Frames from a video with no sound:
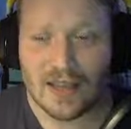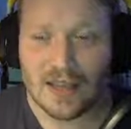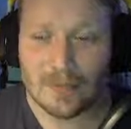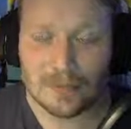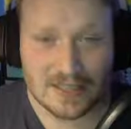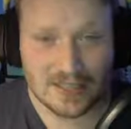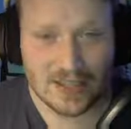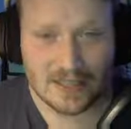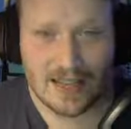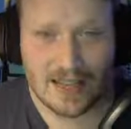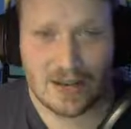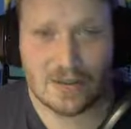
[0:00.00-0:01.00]
Please check
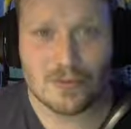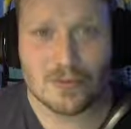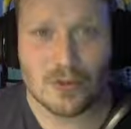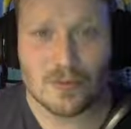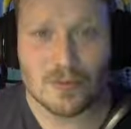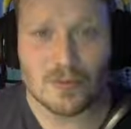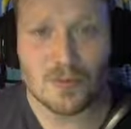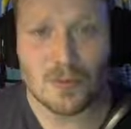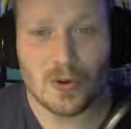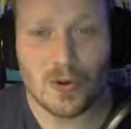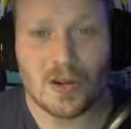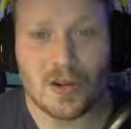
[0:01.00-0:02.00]
that out. Show him some
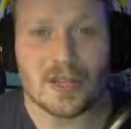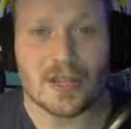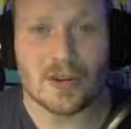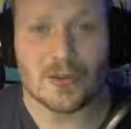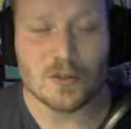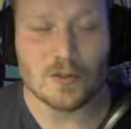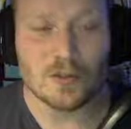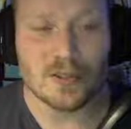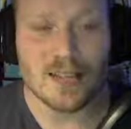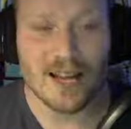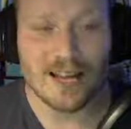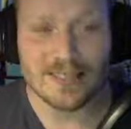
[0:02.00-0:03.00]
support. He goes over his
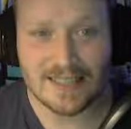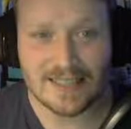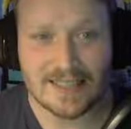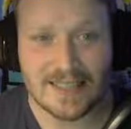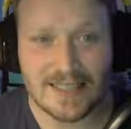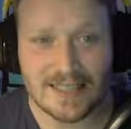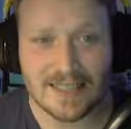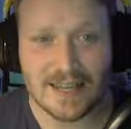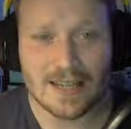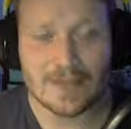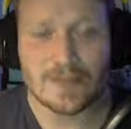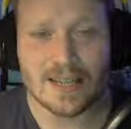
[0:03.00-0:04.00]
RTTs that
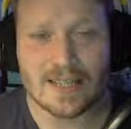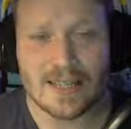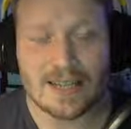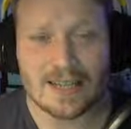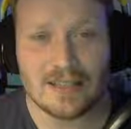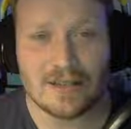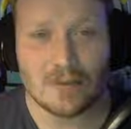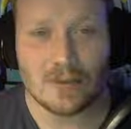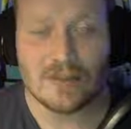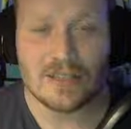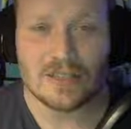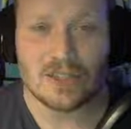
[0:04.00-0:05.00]
he's been attending with
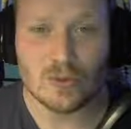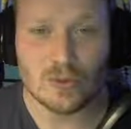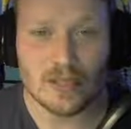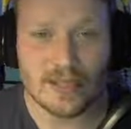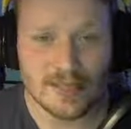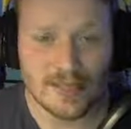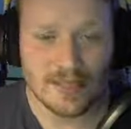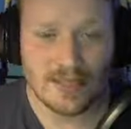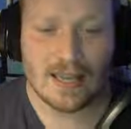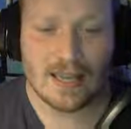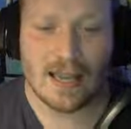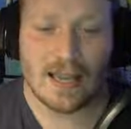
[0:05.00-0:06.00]
his new list.
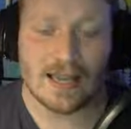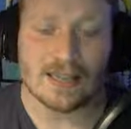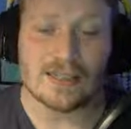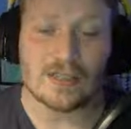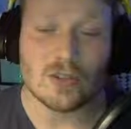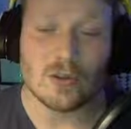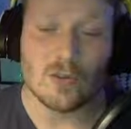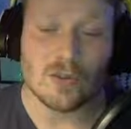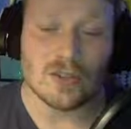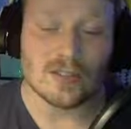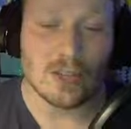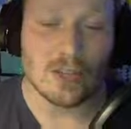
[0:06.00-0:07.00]
And he's gone over
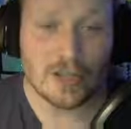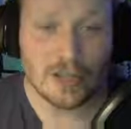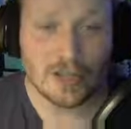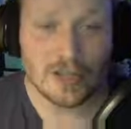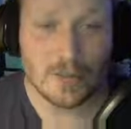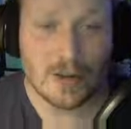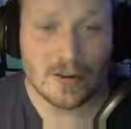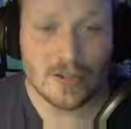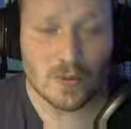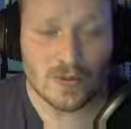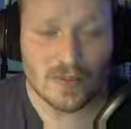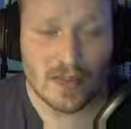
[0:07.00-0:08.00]
his learning experience
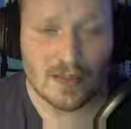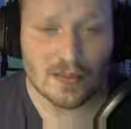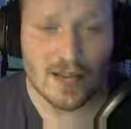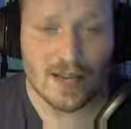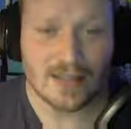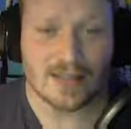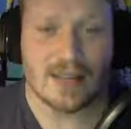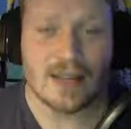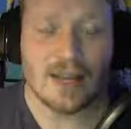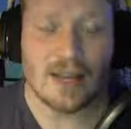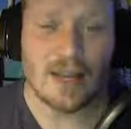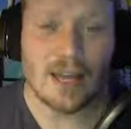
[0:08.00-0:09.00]
with Death Guard.
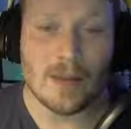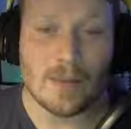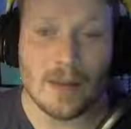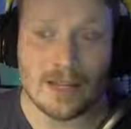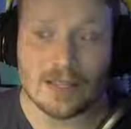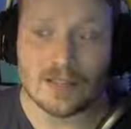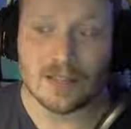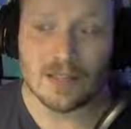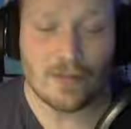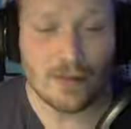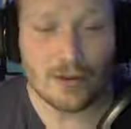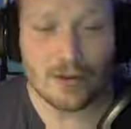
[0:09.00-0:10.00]
And it's a
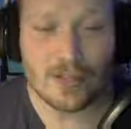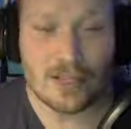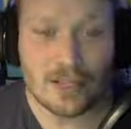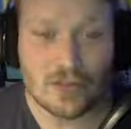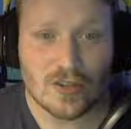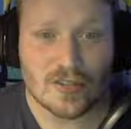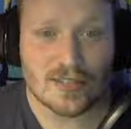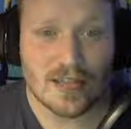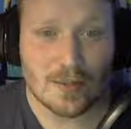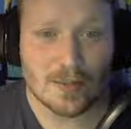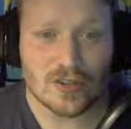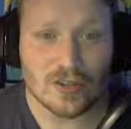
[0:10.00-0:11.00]
very good and interesting
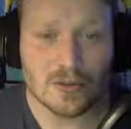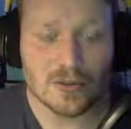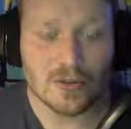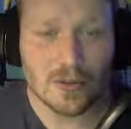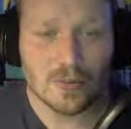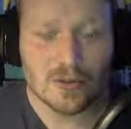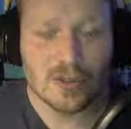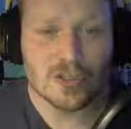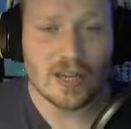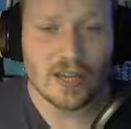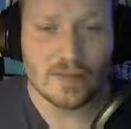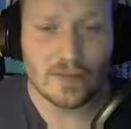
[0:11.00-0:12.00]
episode, so I'd
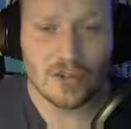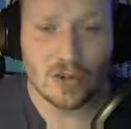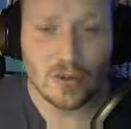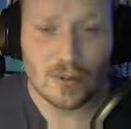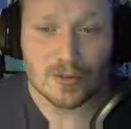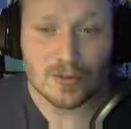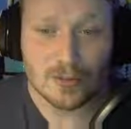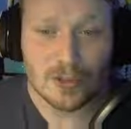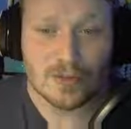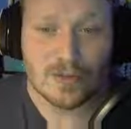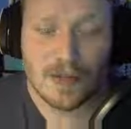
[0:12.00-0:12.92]
appreciate if you show him some love.